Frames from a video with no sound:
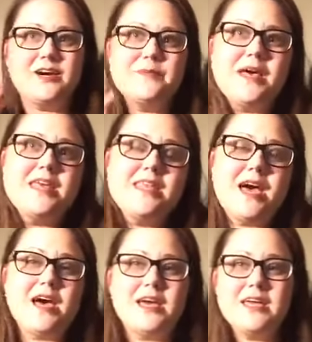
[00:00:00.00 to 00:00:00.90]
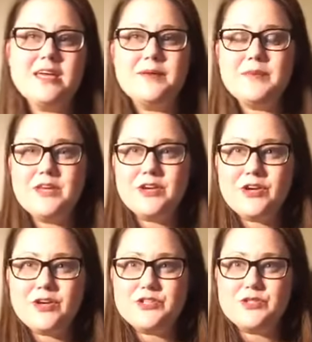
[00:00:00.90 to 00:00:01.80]
and I am
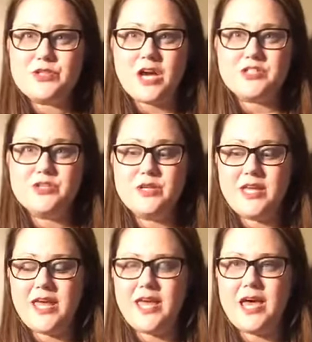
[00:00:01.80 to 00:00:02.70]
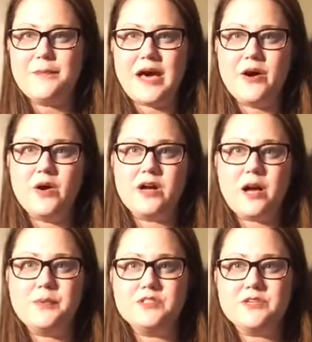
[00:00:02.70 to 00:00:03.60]
here to talk to you today about a
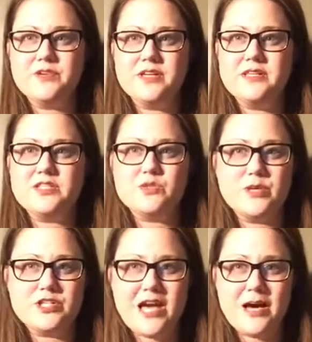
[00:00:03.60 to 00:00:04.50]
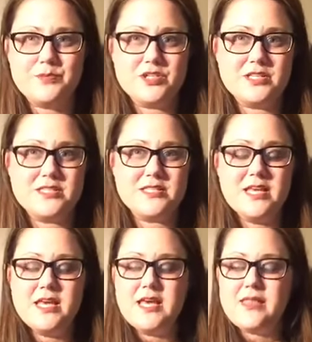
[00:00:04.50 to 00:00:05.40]
couple different switch options
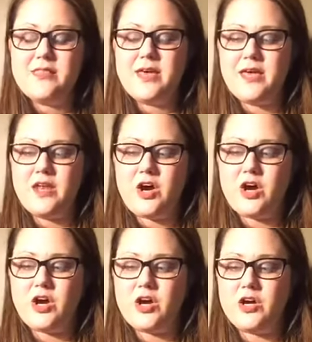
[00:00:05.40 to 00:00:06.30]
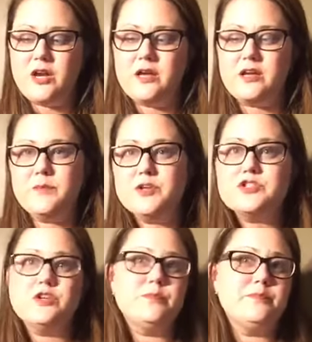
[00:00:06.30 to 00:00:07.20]
that are
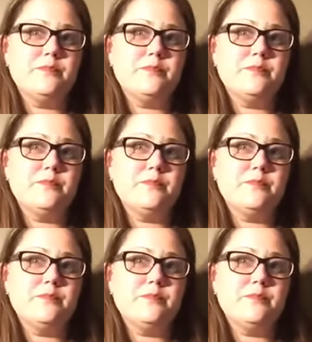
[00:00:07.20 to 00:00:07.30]
commercial.